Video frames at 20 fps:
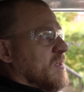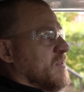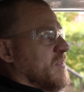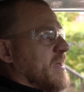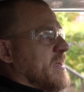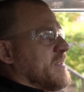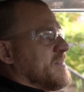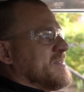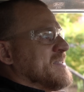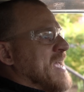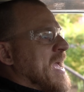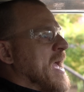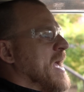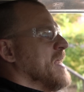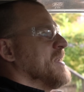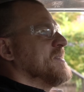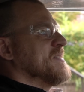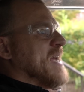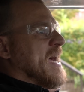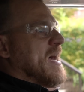like
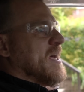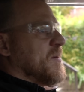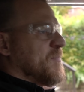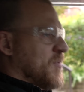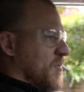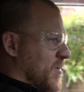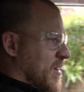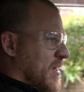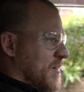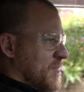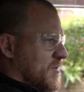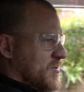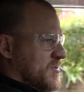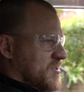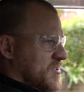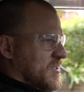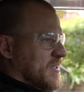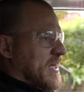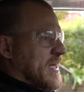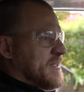10 data parameters
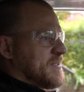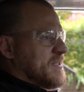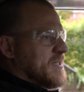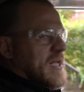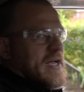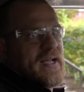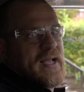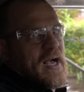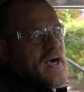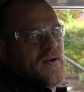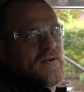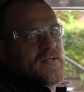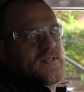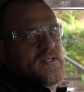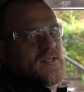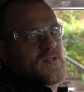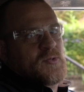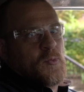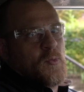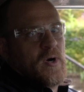selected i counted
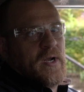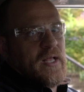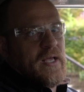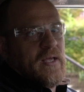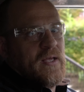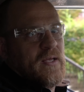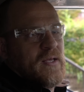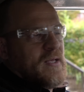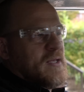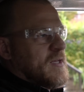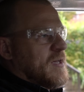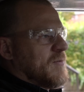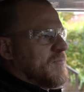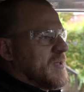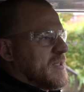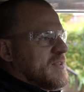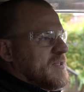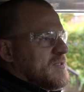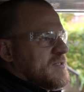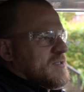to 20 I'm
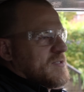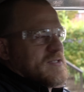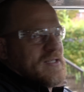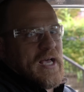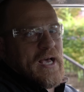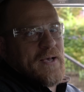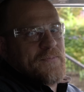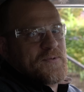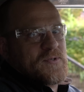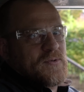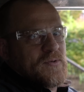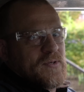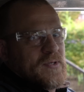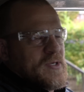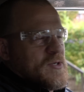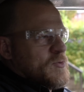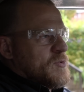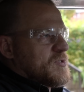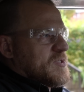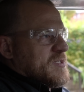like, this is absolutely
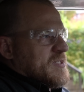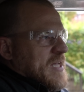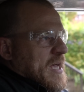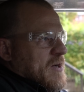useless.